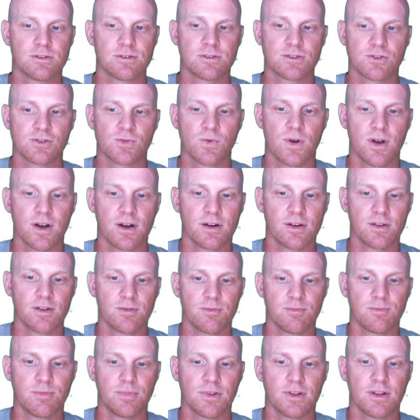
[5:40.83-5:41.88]
squared
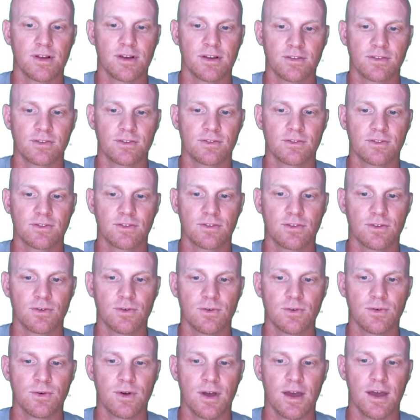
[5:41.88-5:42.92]
plus
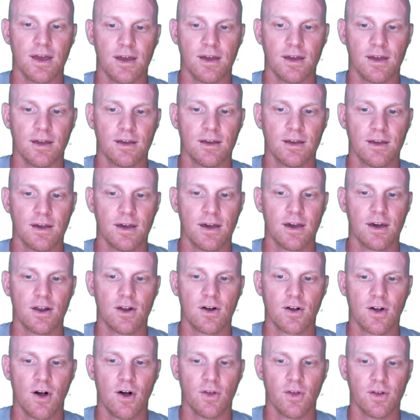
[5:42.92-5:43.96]
2a, and
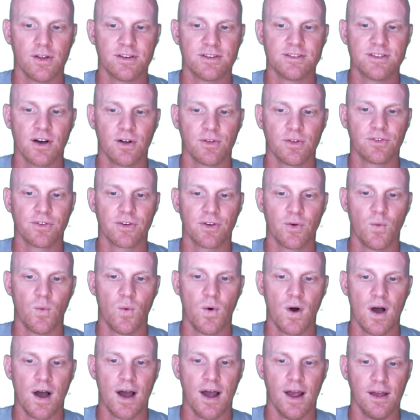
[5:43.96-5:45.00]
I'll call it delta
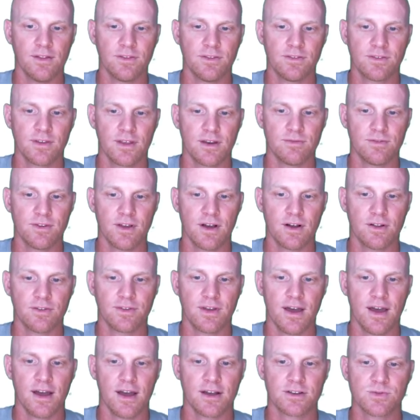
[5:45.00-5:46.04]
y instead of delta
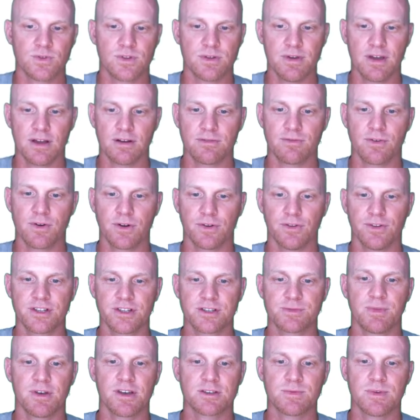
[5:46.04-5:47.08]
x with it being a vertical
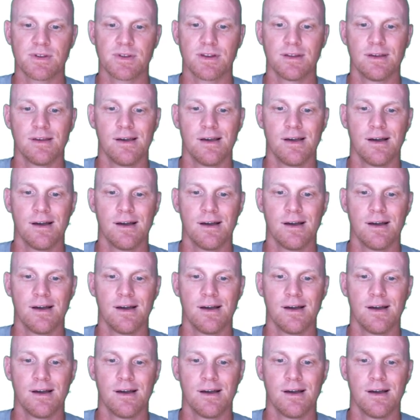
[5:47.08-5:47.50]
displacement.